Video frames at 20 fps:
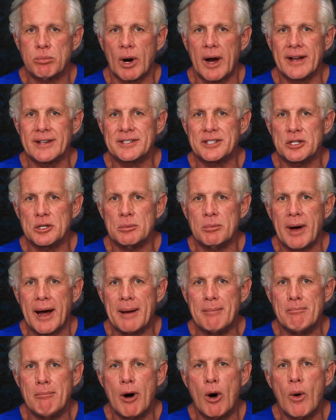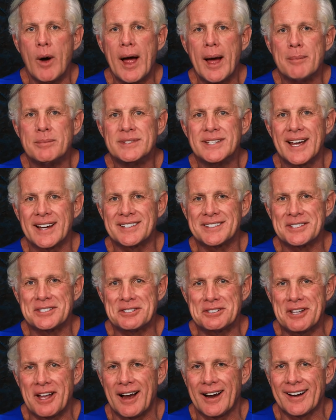brought to you by
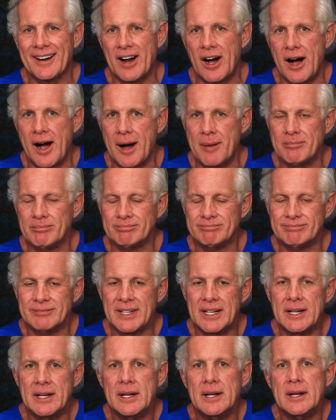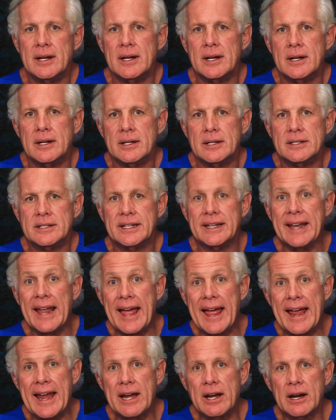moabtexas.com.
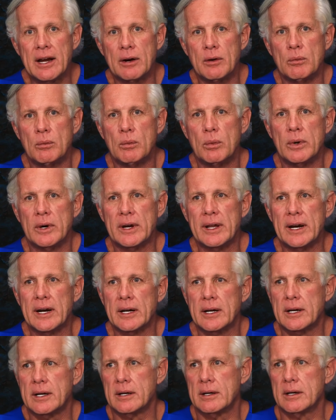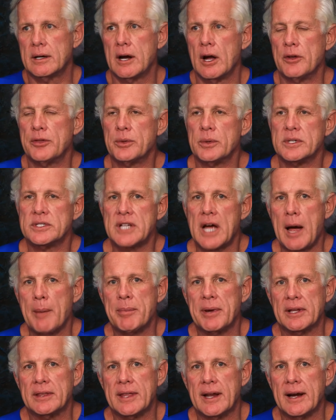Today, we're going to go through a
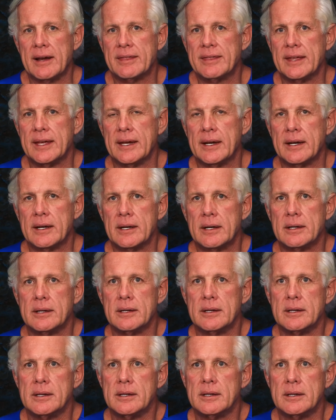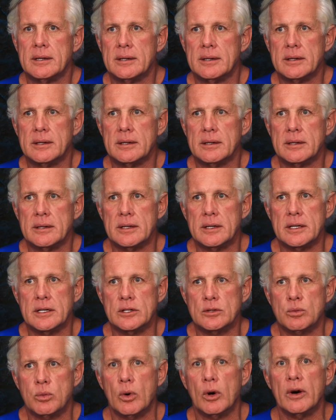topic that I think
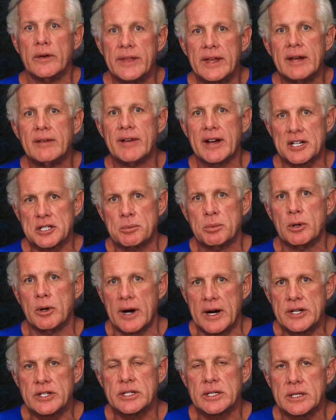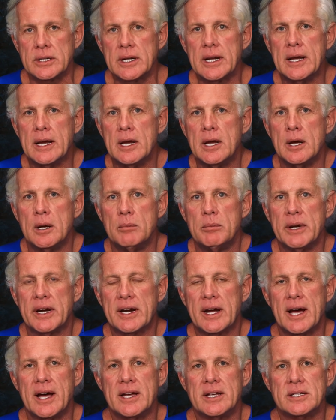is worthy of exploration
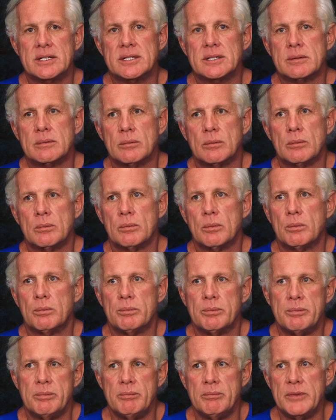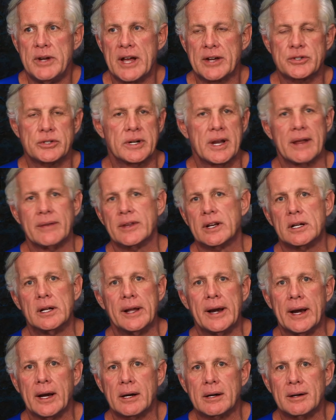because yesterday in the
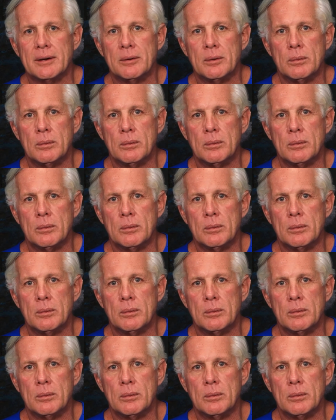clinic,